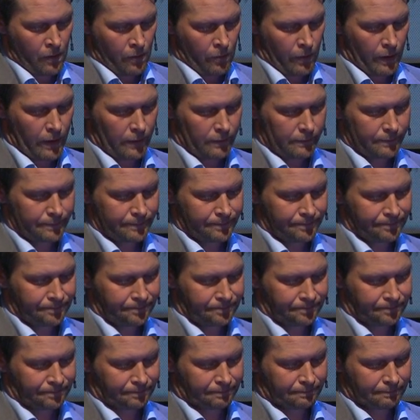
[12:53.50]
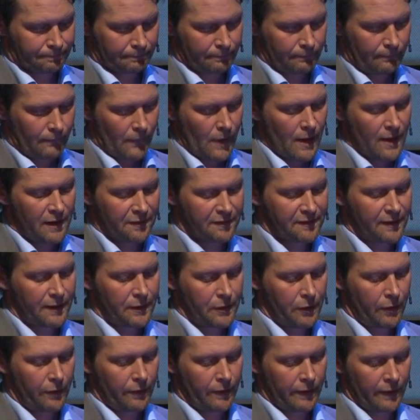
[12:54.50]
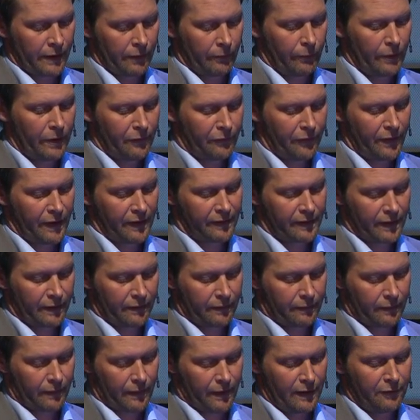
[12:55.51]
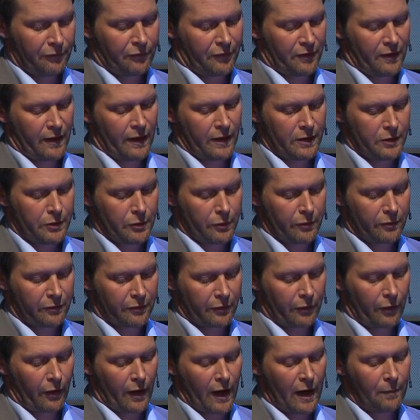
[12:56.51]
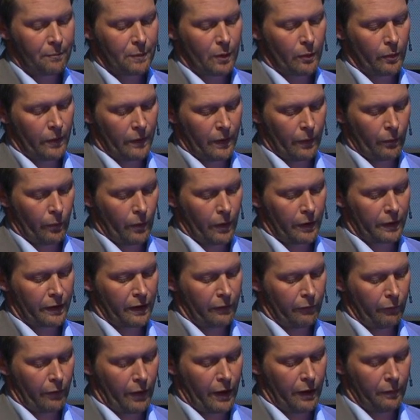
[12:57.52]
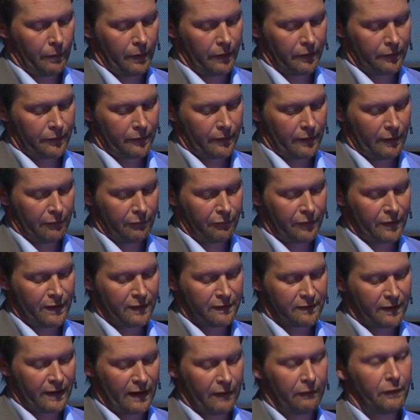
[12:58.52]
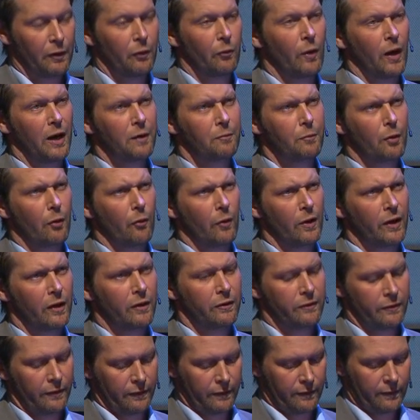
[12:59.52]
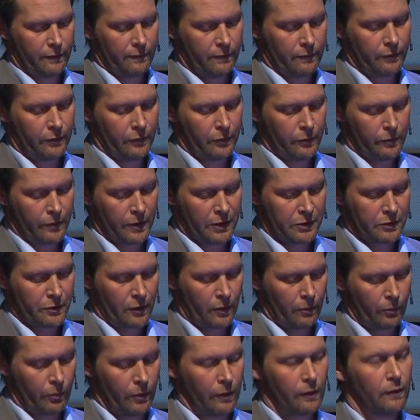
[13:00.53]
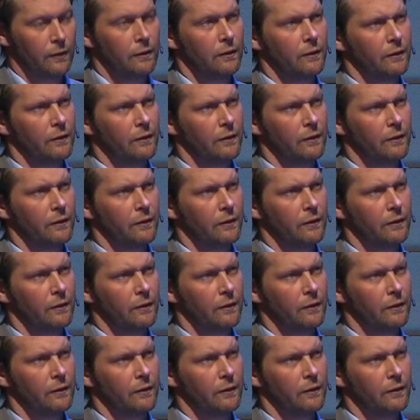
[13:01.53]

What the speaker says: Well, as said earlier, we think that if the end user are happy with their working environment and feels they have the right prerequisite to do their job well,